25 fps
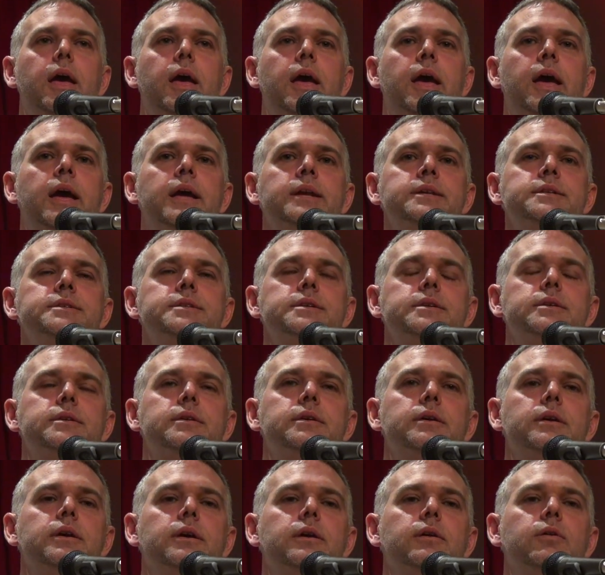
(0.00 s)
And
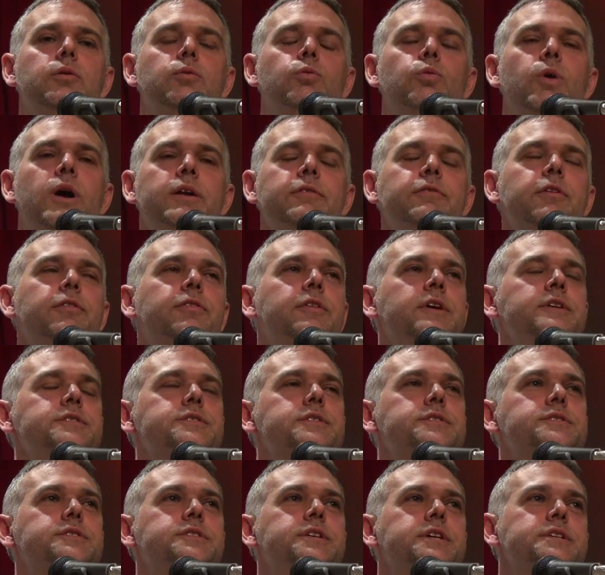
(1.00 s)
one of the
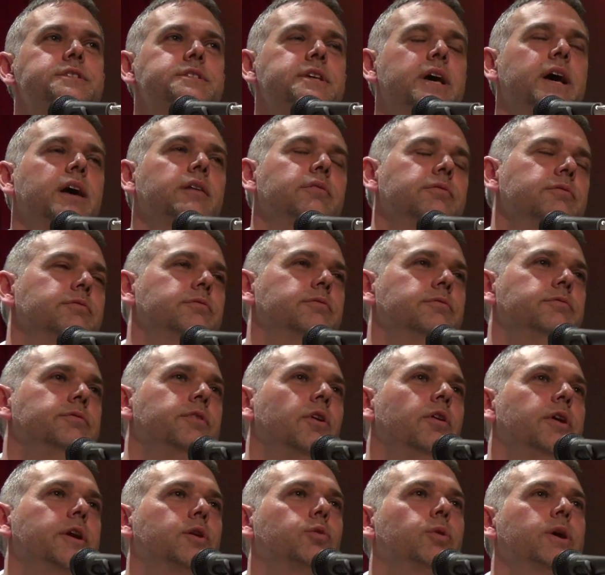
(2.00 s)
things that sticks out
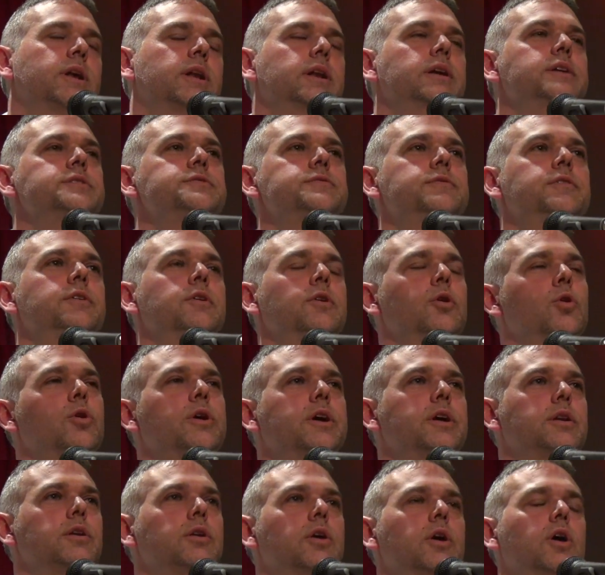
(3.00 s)
very quickly is if you
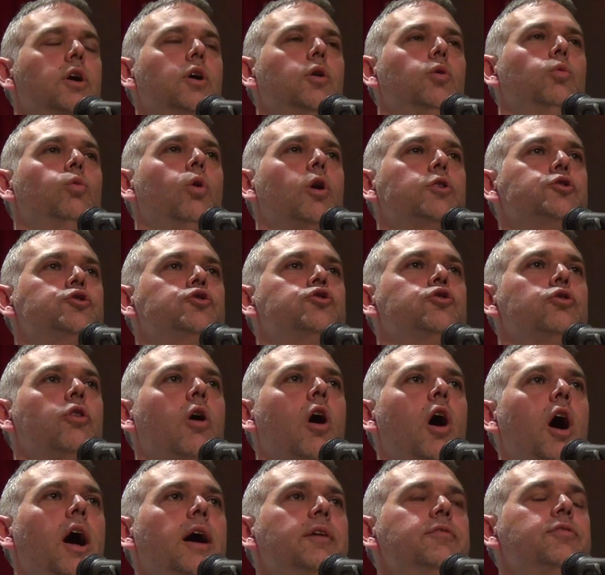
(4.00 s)
look at what
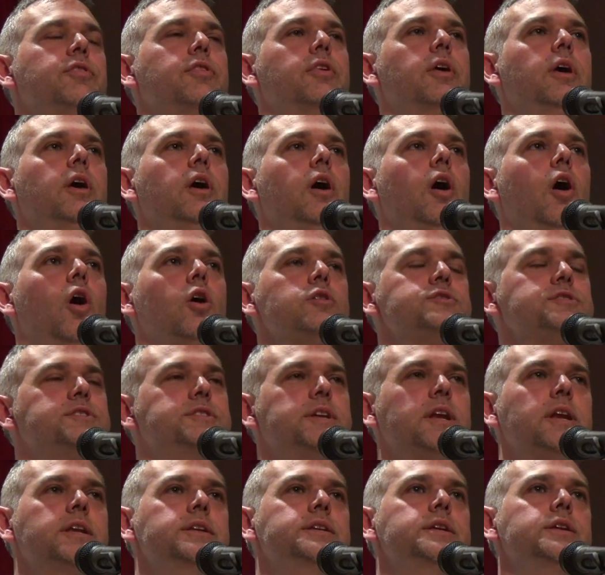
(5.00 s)
drives
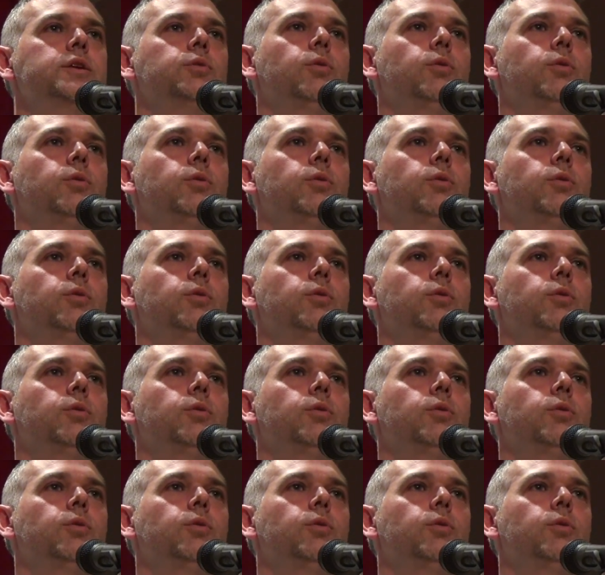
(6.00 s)
hostility